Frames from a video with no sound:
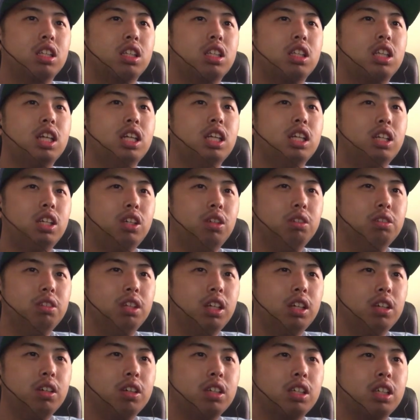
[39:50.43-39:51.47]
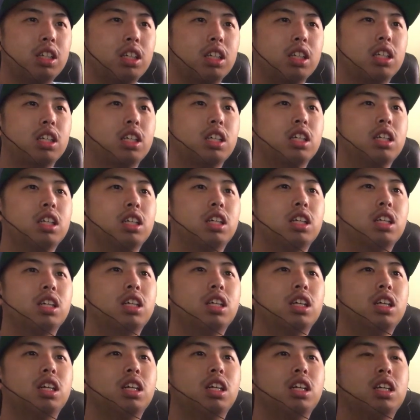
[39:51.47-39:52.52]
Thank you, Luke.
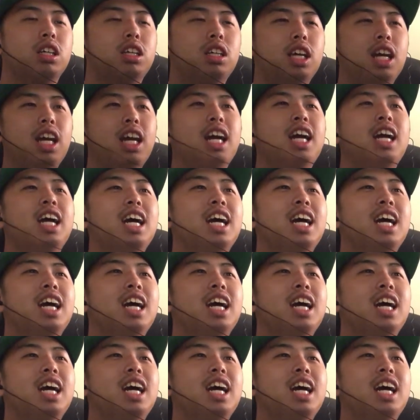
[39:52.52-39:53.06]
Yay!